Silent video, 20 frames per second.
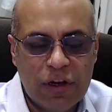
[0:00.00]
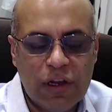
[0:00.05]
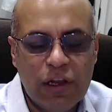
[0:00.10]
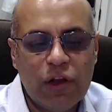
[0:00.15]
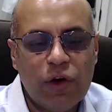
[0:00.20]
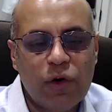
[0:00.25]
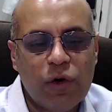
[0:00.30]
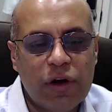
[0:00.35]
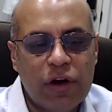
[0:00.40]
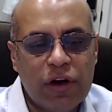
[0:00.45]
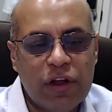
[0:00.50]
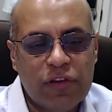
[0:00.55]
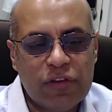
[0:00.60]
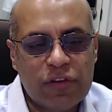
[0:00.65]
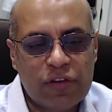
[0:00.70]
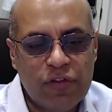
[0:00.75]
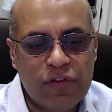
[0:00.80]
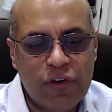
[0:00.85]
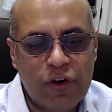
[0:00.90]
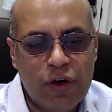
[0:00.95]
a lower
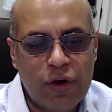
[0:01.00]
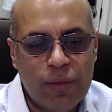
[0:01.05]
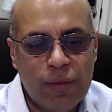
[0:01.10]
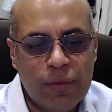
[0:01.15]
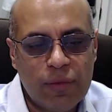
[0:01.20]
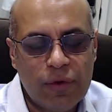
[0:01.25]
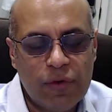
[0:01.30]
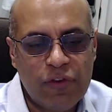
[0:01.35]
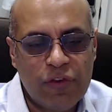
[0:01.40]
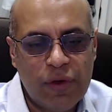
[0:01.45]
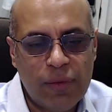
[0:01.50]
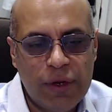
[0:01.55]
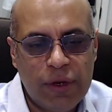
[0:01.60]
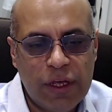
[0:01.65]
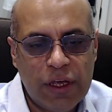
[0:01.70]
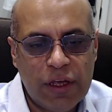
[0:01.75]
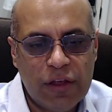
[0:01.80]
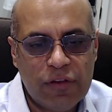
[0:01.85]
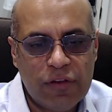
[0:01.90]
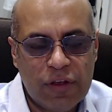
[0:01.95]
risk form of
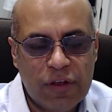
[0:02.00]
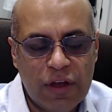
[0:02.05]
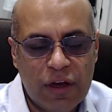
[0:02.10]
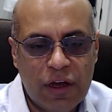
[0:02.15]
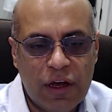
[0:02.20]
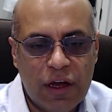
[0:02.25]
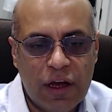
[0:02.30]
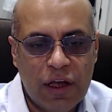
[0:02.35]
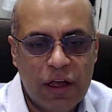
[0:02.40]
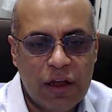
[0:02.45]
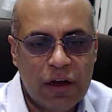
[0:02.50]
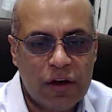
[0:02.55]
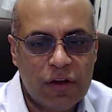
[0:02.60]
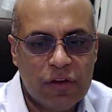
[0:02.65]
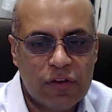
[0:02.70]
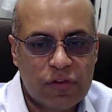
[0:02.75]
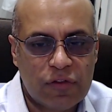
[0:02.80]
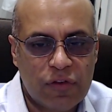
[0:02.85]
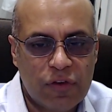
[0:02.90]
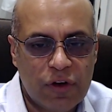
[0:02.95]
MDS and a higher
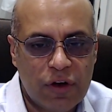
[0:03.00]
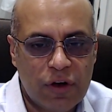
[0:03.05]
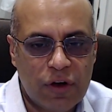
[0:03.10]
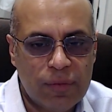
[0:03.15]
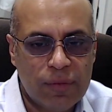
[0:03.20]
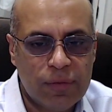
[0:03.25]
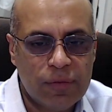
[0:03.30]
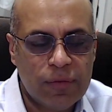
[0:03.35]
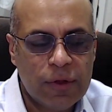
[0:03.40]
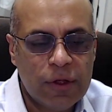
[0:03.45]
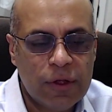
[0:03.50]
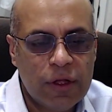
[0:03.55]
risk form.